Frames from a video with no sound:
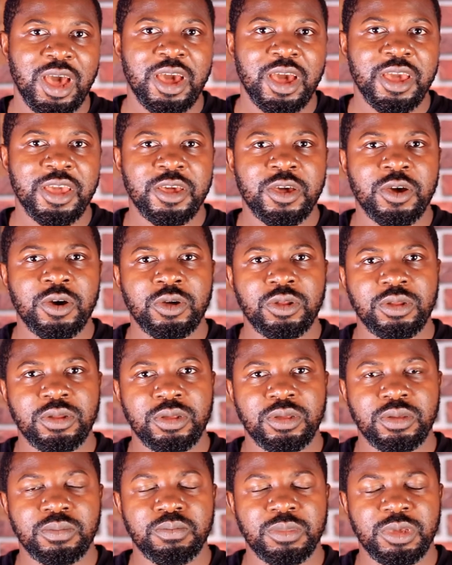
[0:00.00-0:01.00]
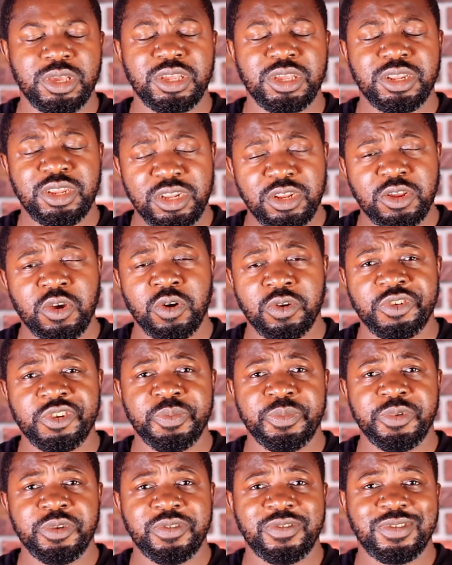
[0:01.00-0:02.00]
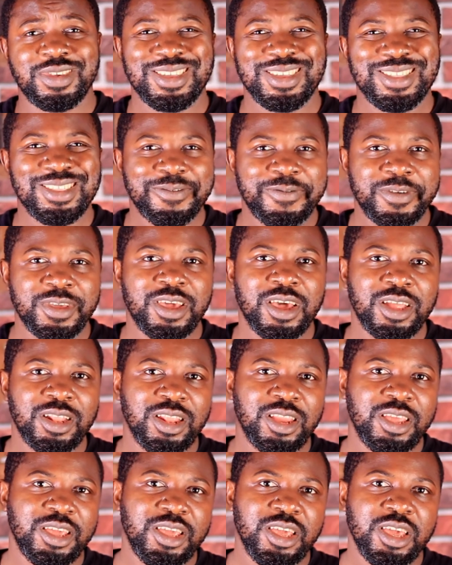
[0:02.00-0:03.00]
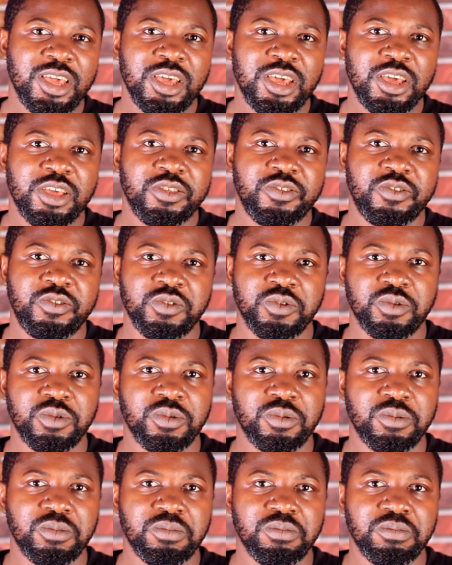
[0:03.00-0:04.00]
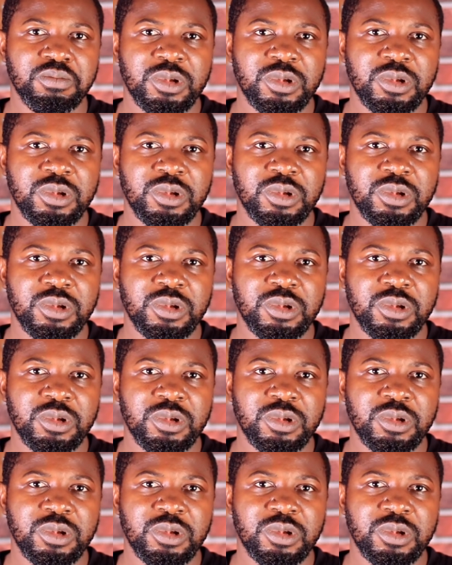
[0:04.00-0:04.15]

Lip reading: icon. He did contribute significantly to,